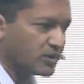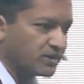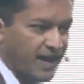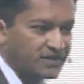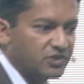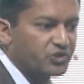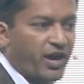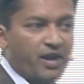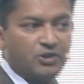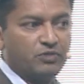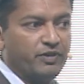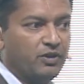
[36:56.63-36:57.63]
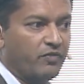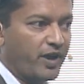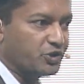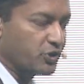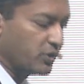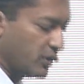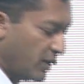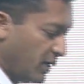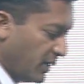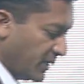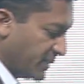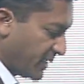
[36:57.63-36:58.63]
And that's the challenge of innovation,
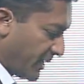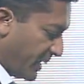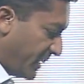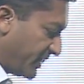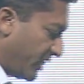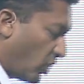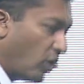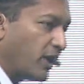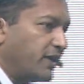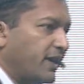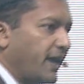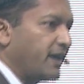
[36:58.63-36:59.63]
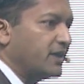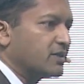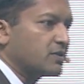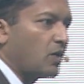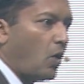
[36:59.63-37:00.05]
is that in the early days,